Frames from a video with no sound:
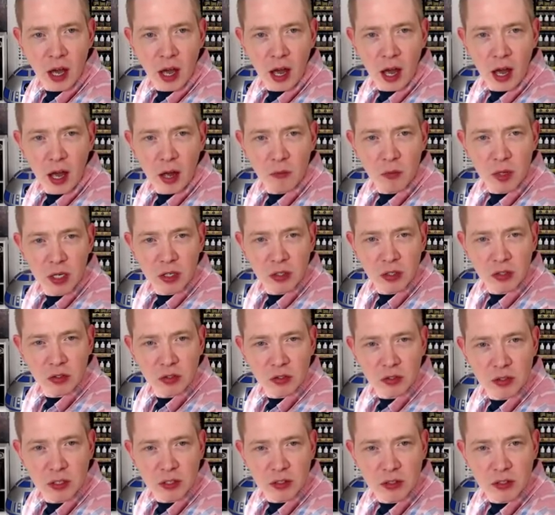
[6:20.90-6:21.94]
I mean,
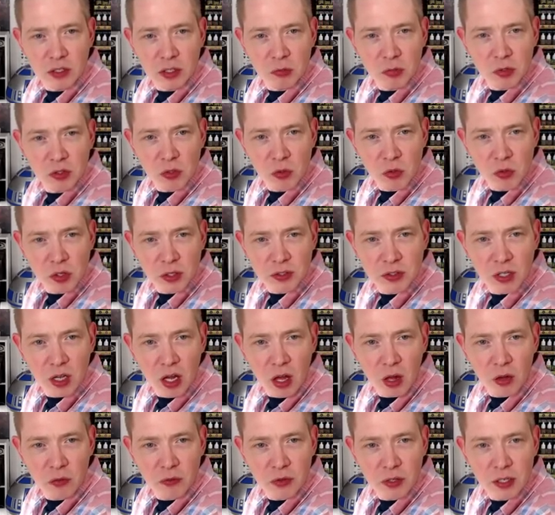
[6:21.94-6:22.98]
the demon sword
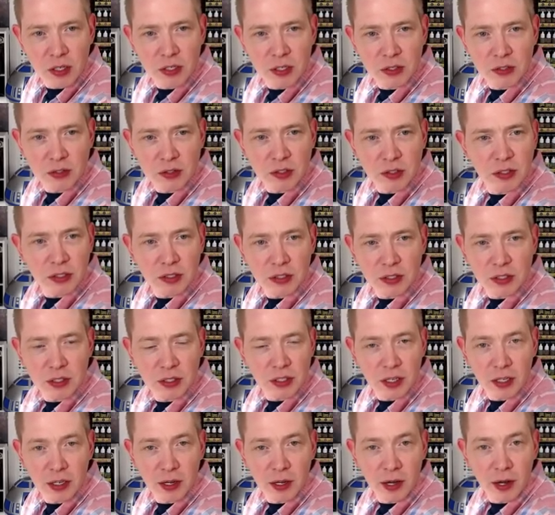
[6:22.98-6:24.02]
itself is
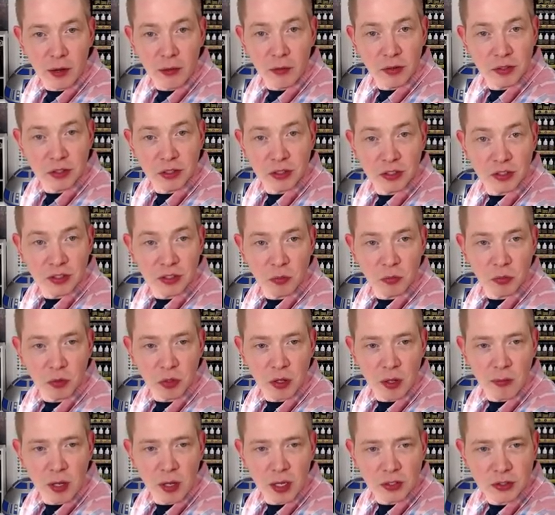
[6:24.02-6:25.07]
oh, it's just simply
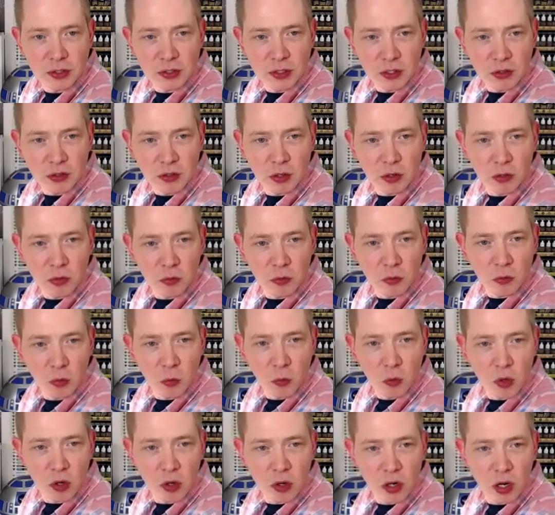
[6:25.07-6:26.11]
amazing. The the
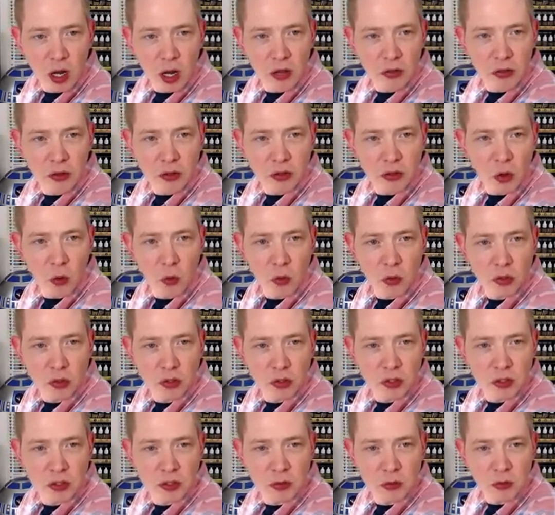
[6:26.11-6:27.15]
work on the torch
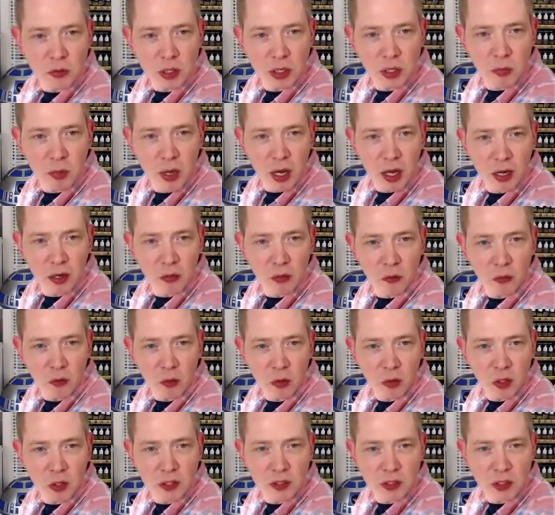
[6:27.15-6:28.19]
as we get it back in
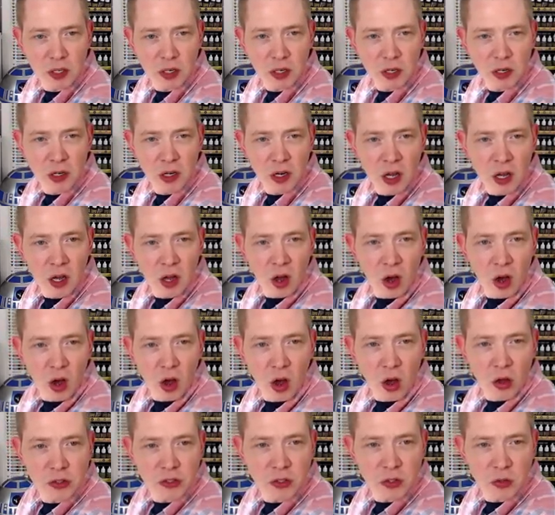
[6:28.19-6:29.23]
focus here,
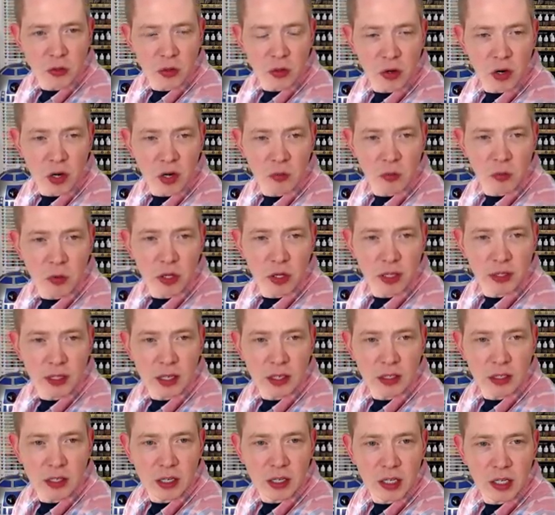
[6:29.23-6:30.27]
also incredible. Like they
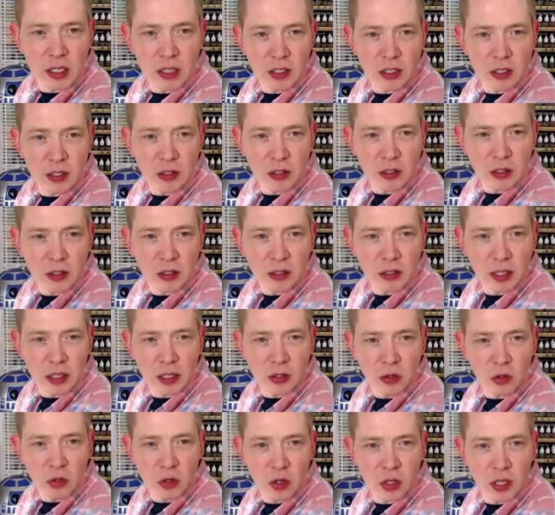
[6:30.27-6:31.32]
did it like
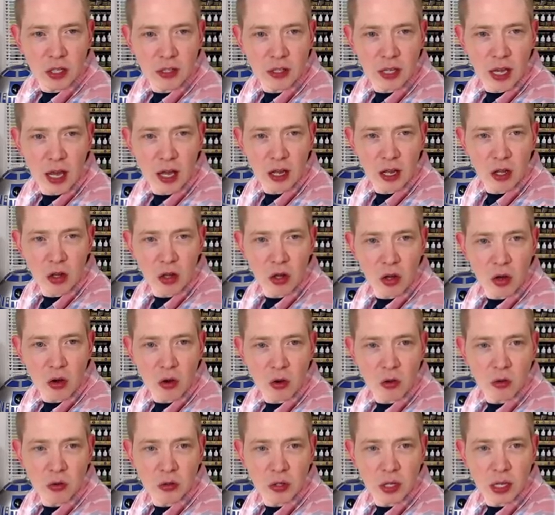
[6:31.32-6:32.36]
look at that glow.
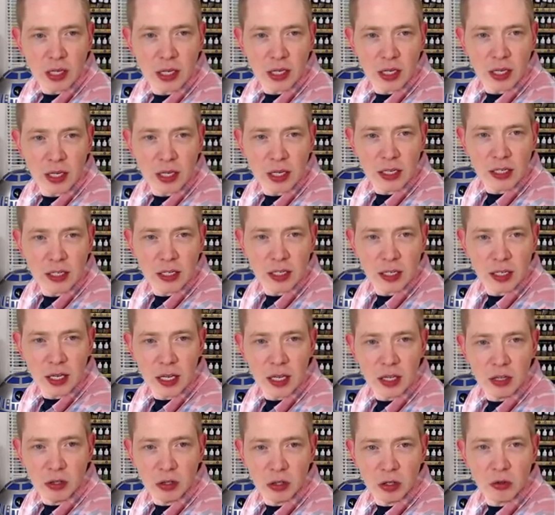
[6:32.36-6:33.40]
Like it it
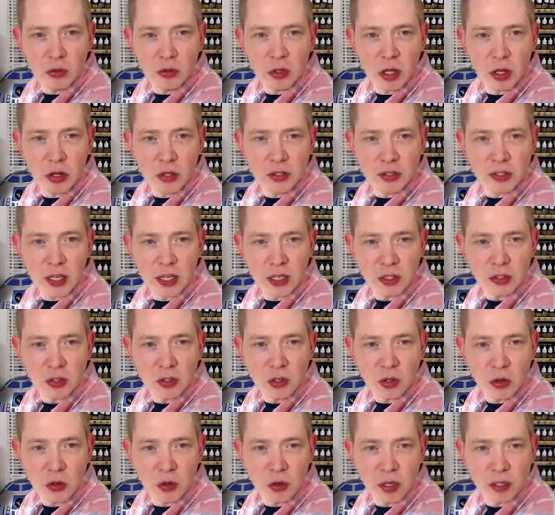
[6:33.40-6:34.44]
literally looks like it's
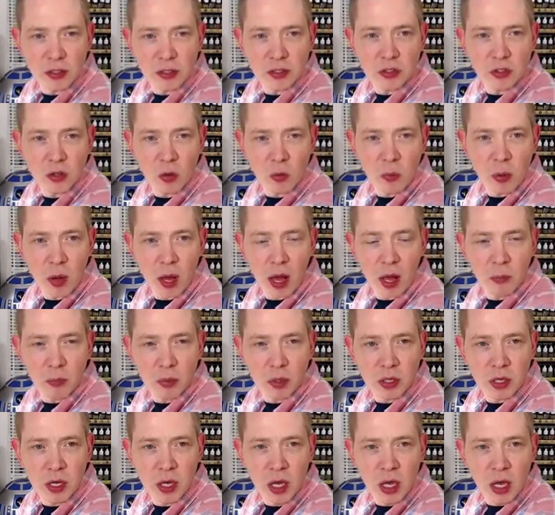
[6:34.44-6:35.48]
glowing. It's so poppy.